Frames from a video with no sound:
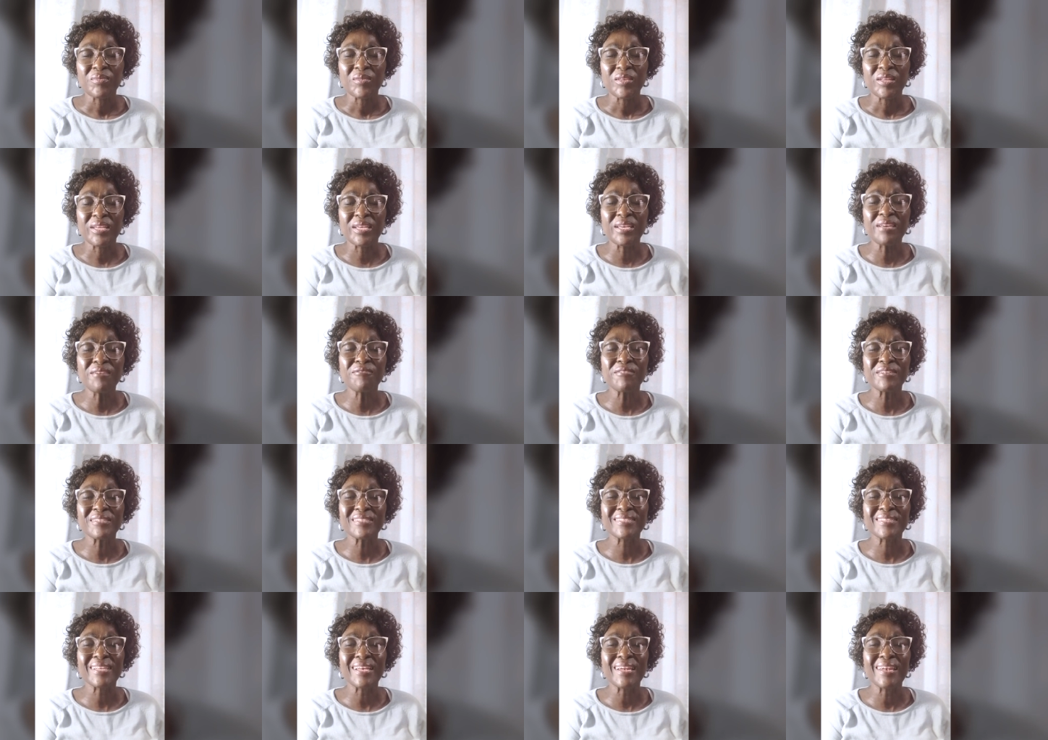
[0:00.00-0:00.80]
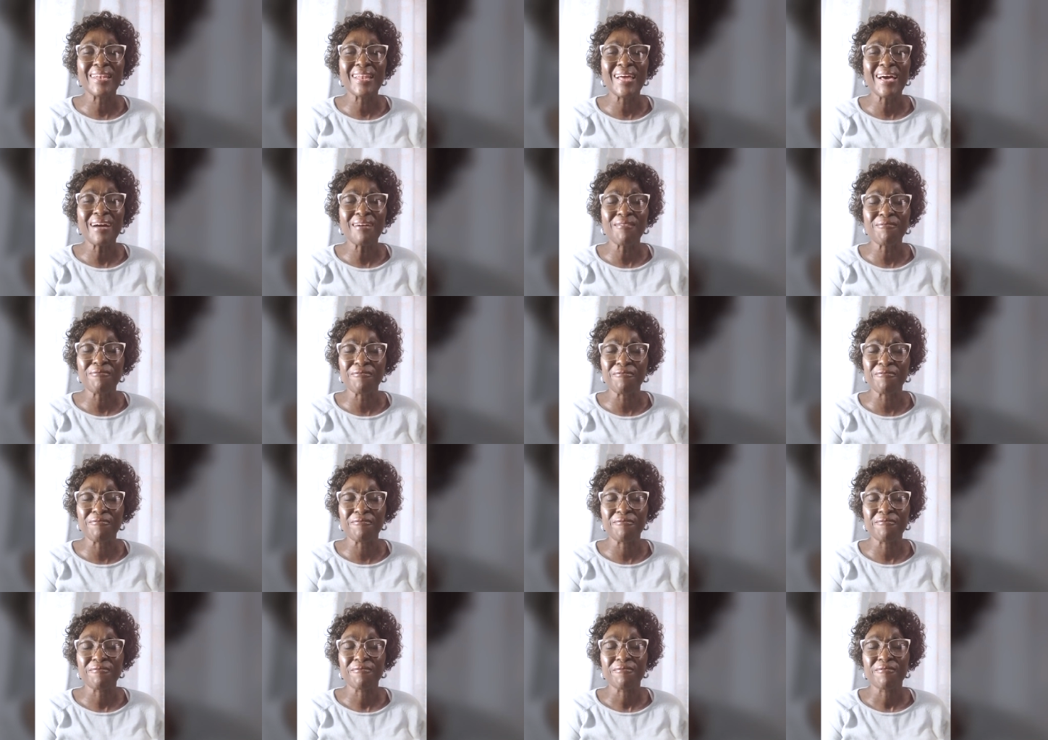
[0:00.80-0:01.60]
Give us the
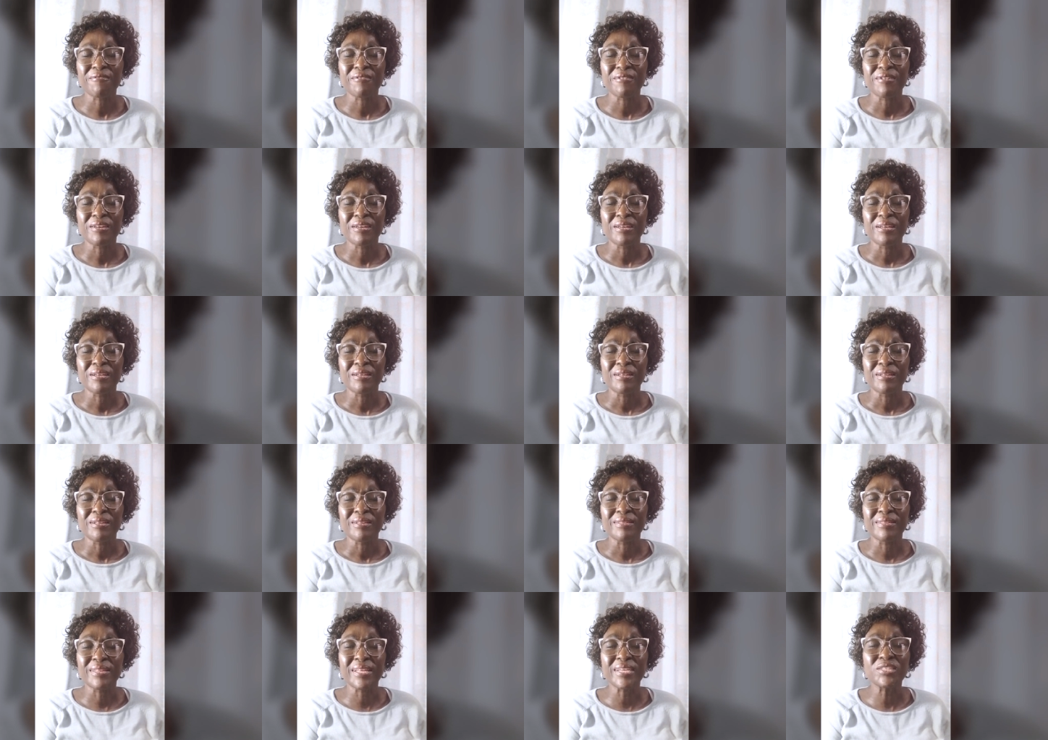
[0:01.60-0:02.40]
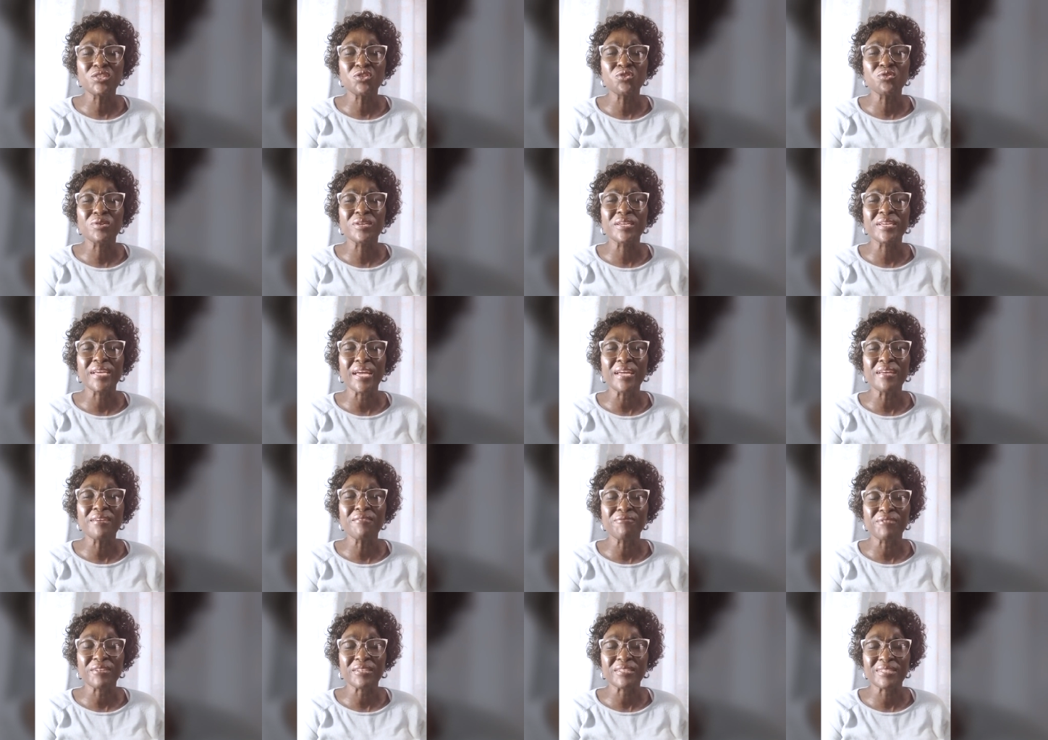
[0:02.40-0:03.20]
love that you
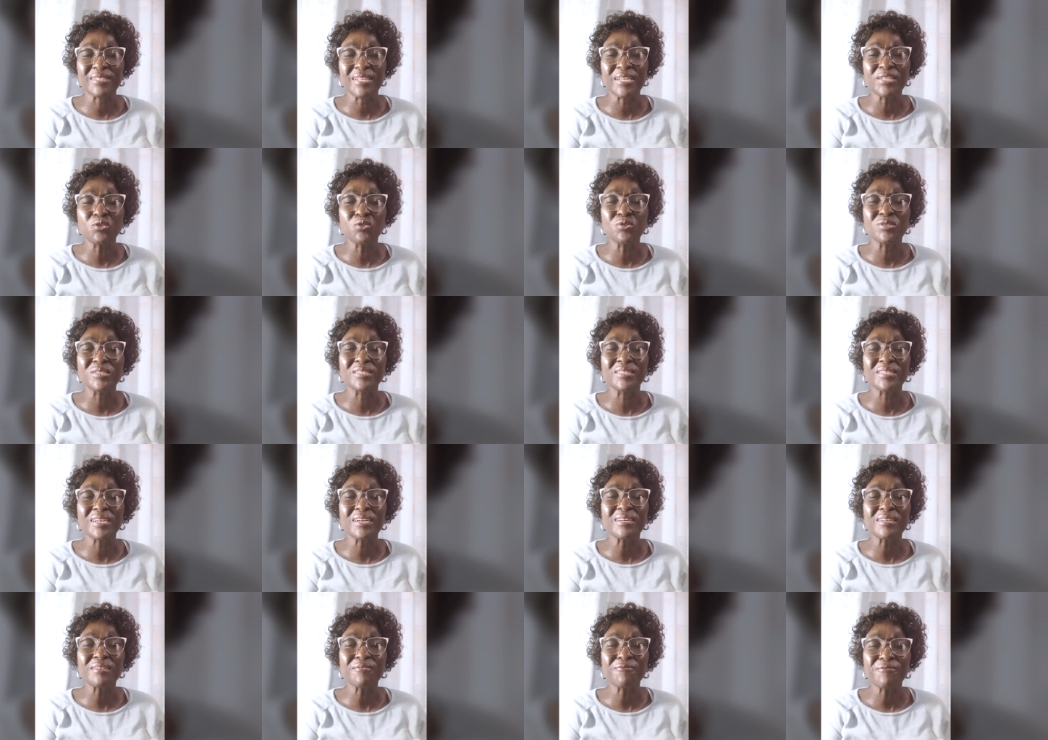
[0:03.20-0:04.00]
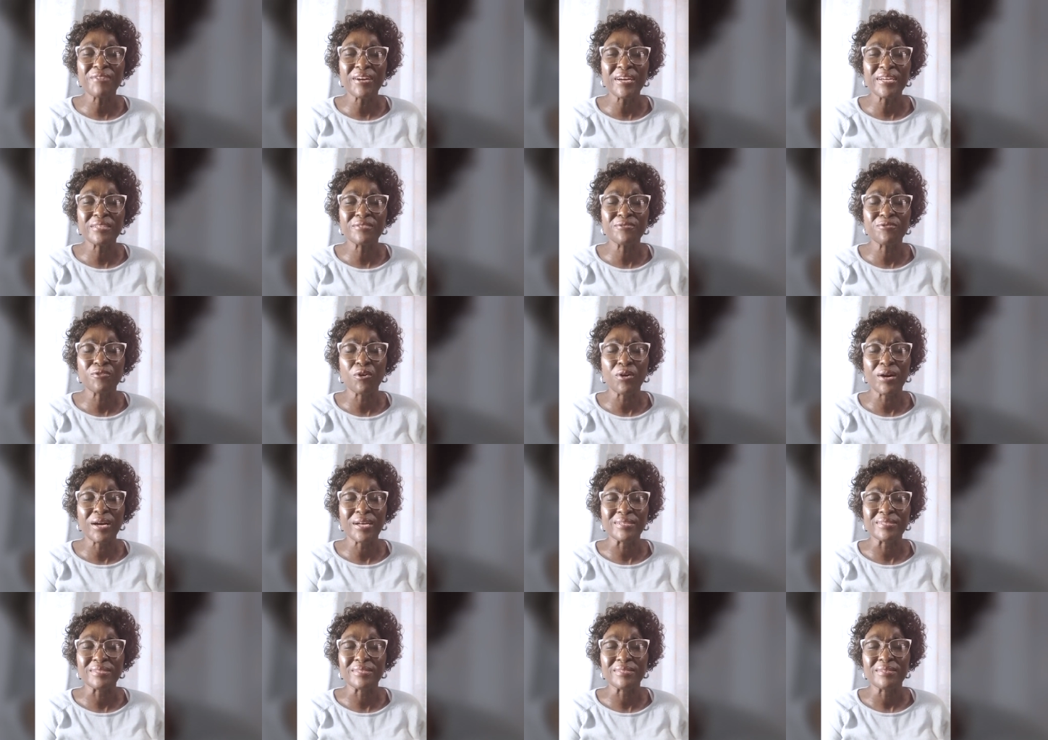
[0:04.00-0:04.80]
gave us, that you sacrificed for
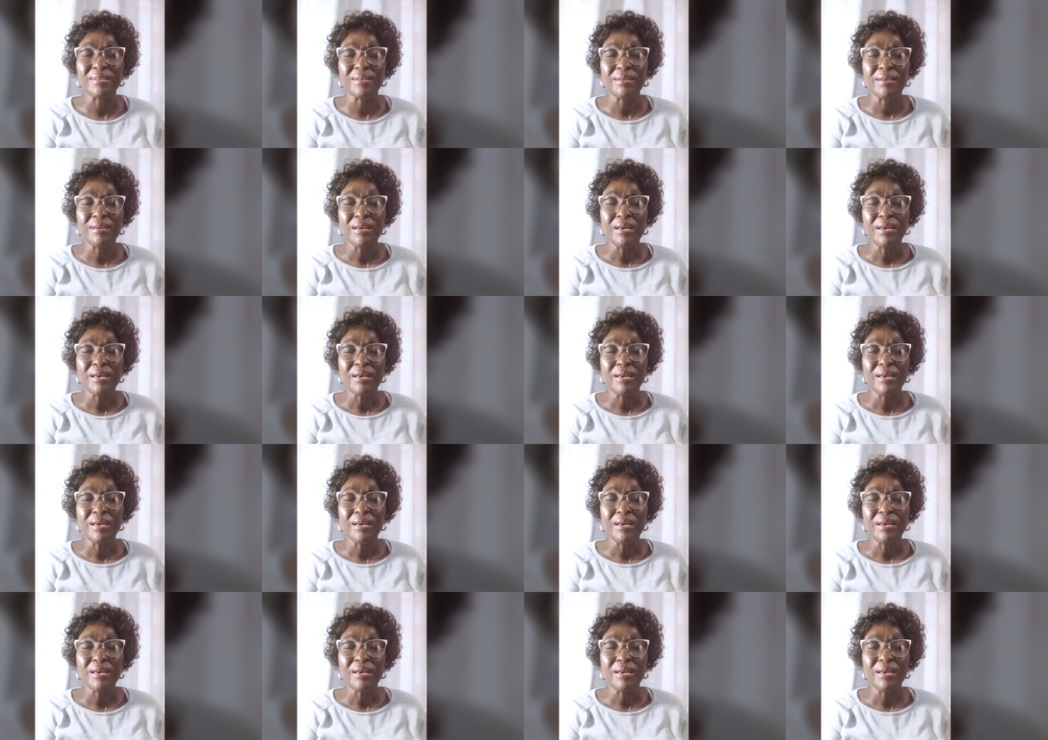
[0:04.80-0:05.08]
us.